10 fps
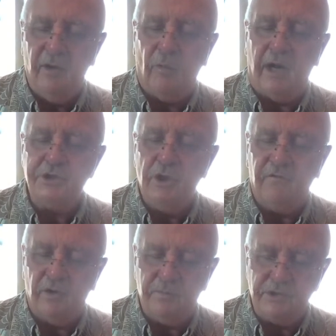Watch
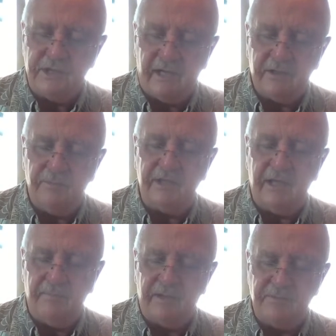over and protect them and
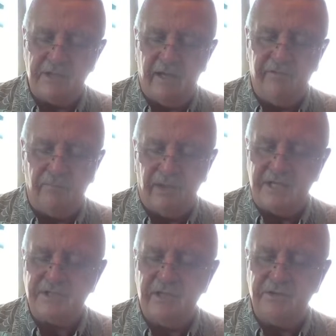keep them safe and
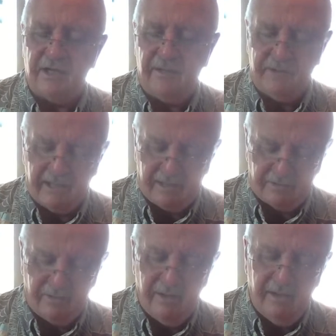bless their time
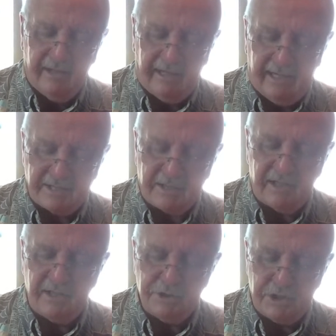together. And I ask it
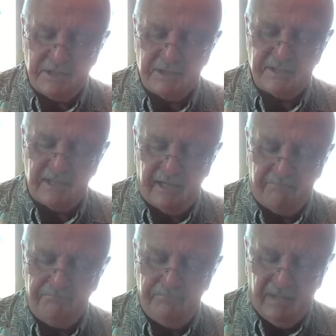in Jesus' name.
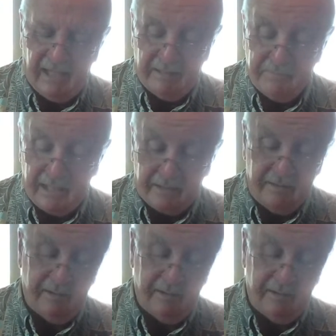Amen.